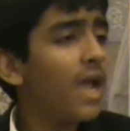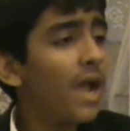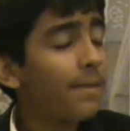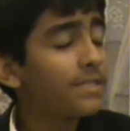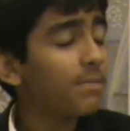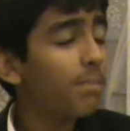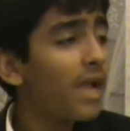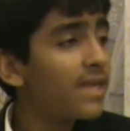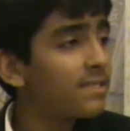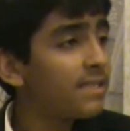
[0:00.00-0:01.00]
and the
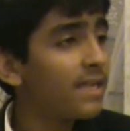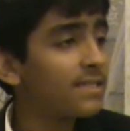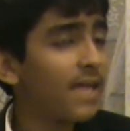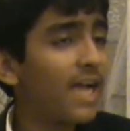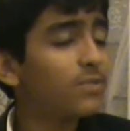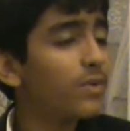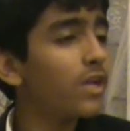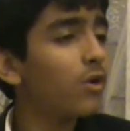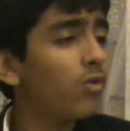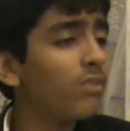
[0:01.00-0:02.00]
supply is less as we
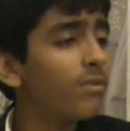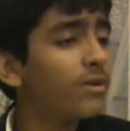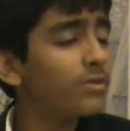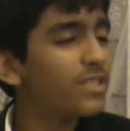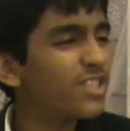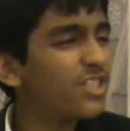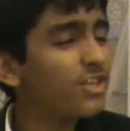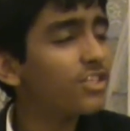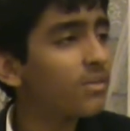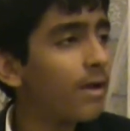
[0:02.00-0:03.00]
can only produce a
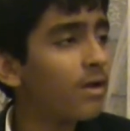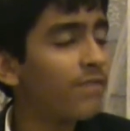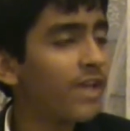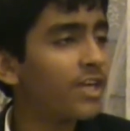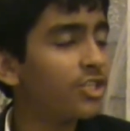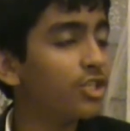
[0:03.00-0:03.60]
certain amount of energy.